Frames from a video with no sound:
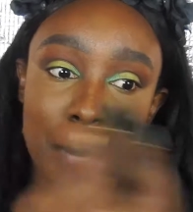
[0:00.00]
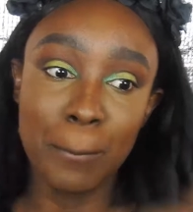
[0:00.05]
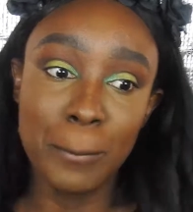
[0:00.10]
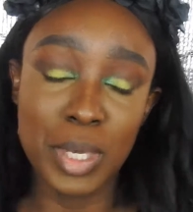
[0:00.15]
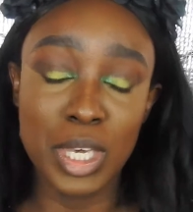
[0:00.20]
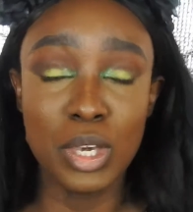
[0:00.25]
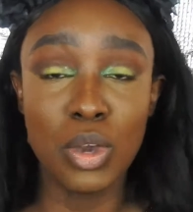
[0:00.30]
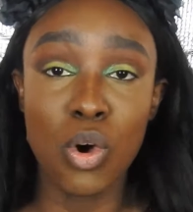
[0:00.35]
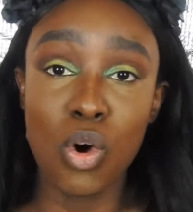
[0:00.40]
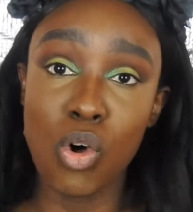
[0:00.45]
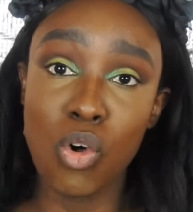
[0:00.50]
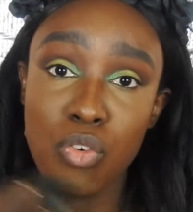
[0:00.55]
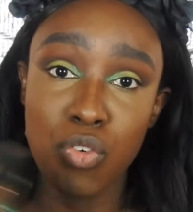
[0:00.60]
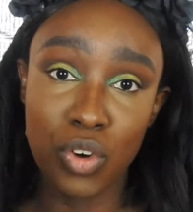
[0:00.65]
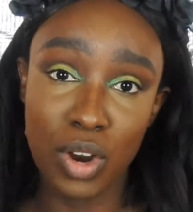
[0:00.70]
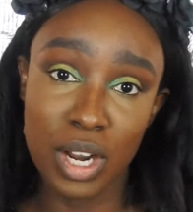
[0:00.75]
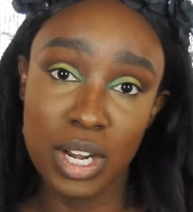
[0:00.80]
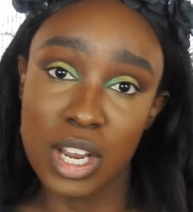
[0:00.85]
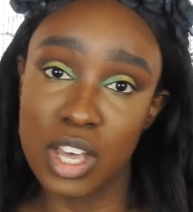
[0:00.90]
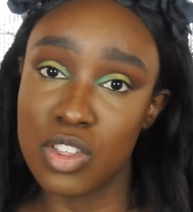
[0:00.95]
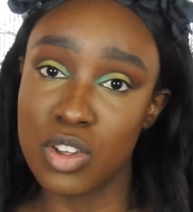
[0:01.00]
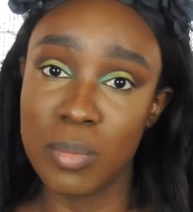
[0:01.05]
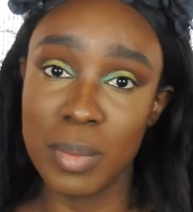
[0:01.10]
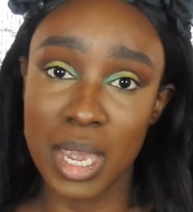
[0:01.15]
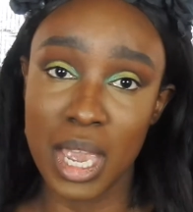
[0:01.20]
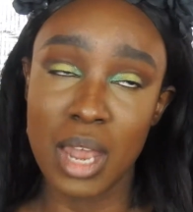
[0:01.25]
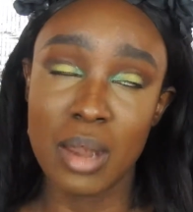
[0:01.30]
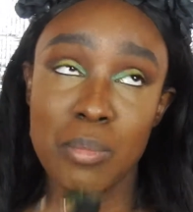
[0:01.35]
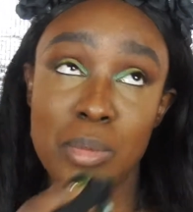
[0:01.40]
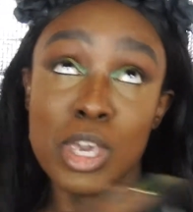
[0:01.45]
Be whole for another
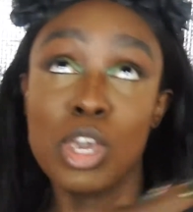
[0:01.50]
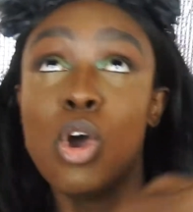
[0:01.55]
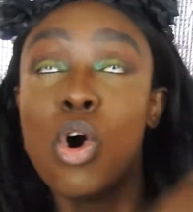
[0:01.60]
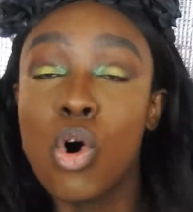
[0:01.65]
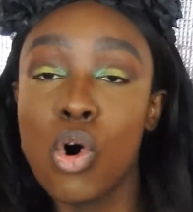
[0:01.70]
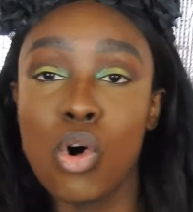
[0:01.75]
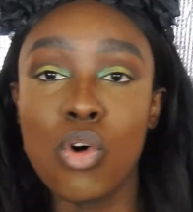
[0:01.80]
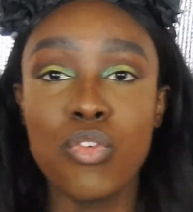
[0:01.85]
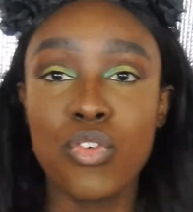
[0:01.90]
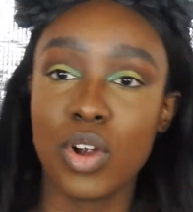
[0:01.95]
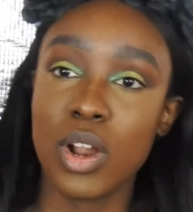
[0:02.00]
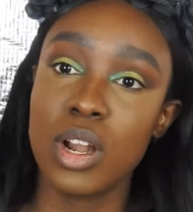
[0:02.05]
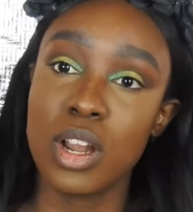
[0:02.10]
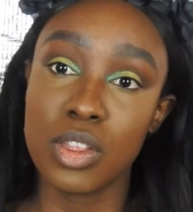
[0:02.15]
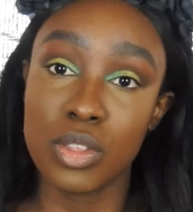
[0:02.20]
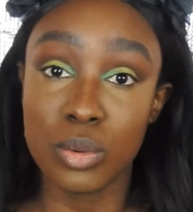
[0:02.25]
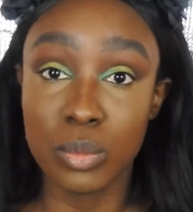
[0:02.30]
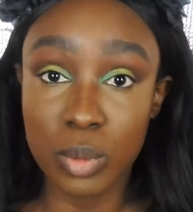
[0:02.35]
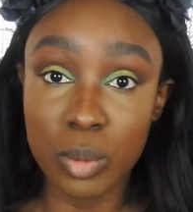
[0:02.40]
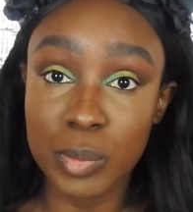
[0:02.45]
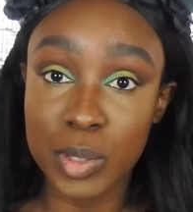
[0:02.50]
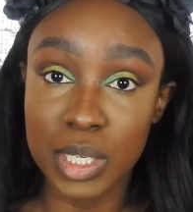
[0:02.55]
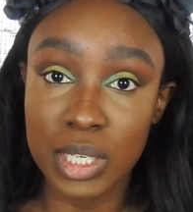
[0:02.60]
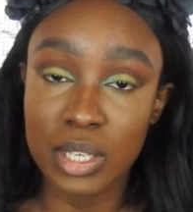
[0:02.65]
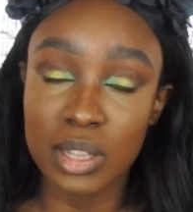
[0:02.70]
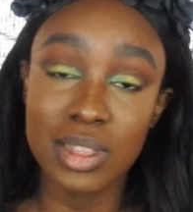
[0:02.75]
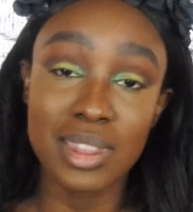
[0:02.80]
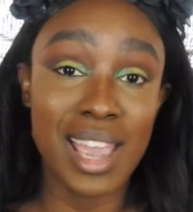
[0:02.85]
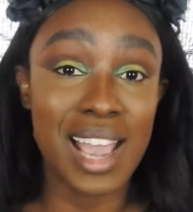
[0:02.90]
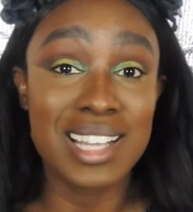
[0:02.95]
man, be whole for another woman.
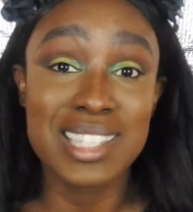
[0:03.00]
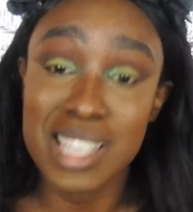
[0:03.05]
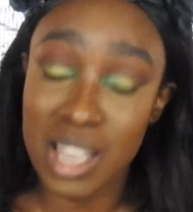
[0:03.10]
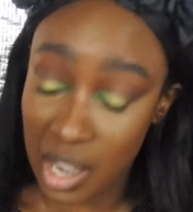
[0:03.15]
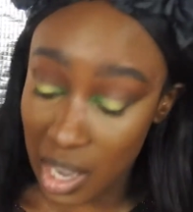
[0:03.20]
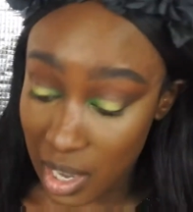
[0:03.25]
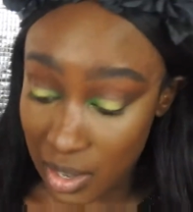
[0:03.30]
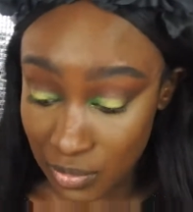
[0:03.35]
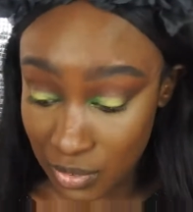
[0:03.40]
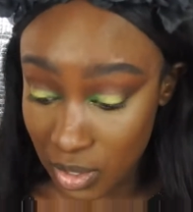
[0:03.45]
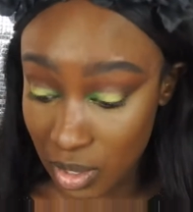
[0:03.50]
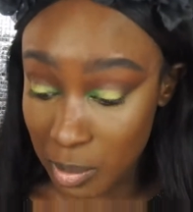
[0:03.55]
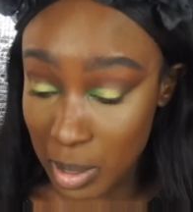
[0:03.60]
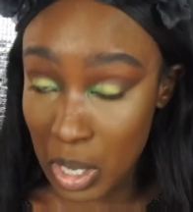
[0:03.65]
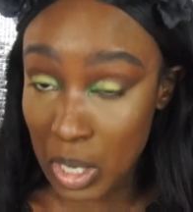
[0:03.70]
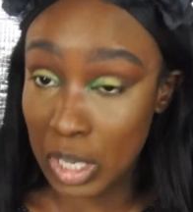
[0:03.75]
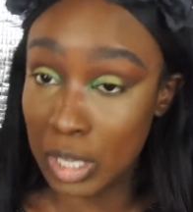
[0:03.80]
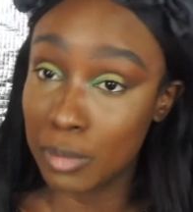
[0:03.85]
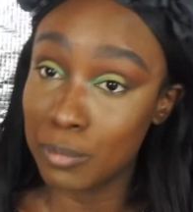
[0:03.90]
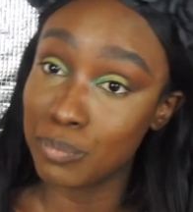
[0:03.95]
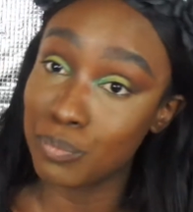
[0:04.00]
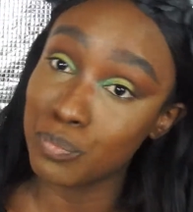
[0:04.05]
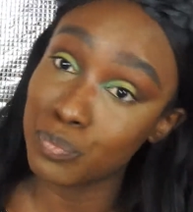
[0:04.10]
That's how I feel about it.